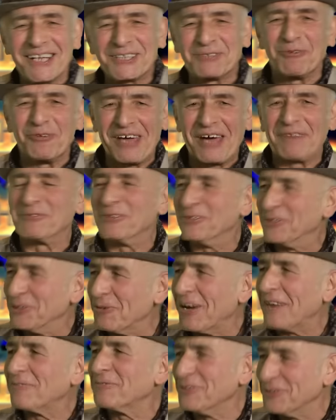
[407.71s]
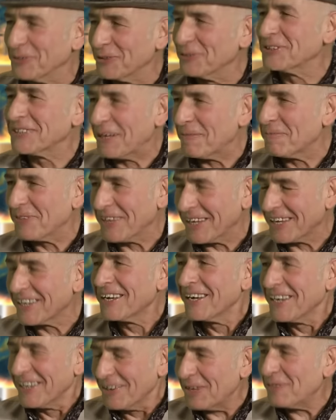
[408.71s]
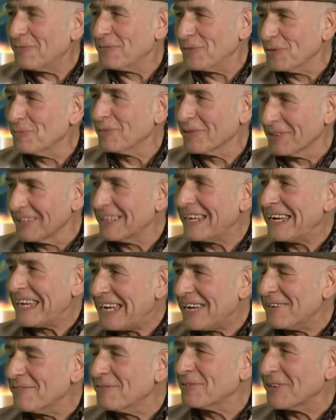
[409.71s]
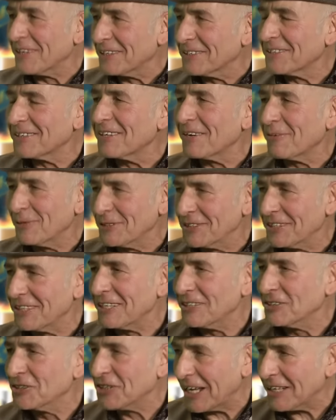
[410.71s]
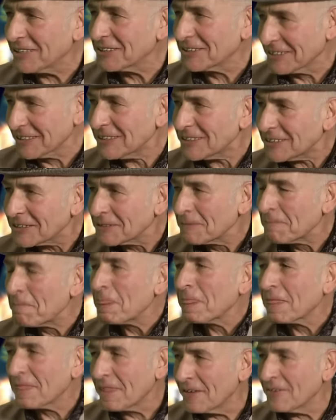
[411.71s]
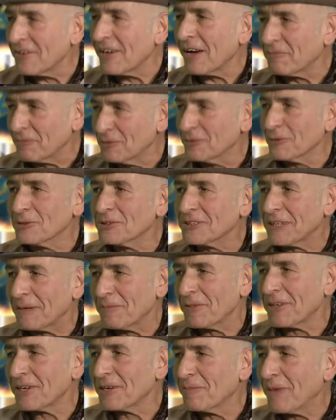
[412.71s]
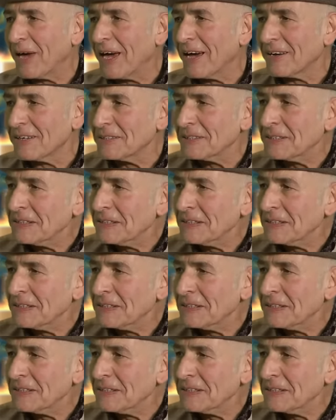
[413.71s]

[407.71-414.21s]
that's what we have to do. We have to do something. If you believe that there is an injustice, then you have to do something about it.